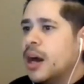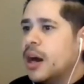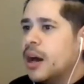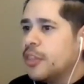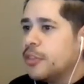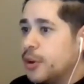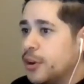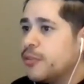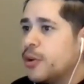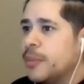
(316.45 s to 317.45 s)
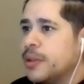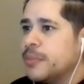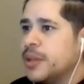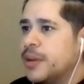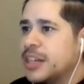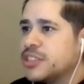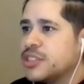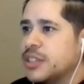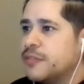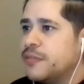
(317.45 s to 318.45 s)
The 34 millimeter
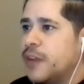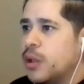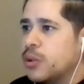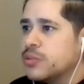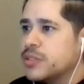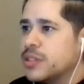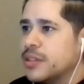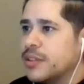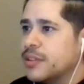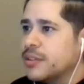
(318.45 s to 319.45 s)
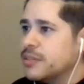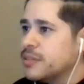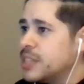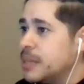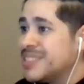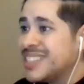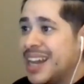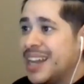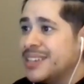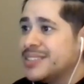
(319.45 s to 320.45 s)
actually follows the same
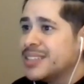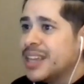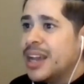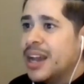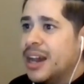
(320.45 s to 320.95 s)
size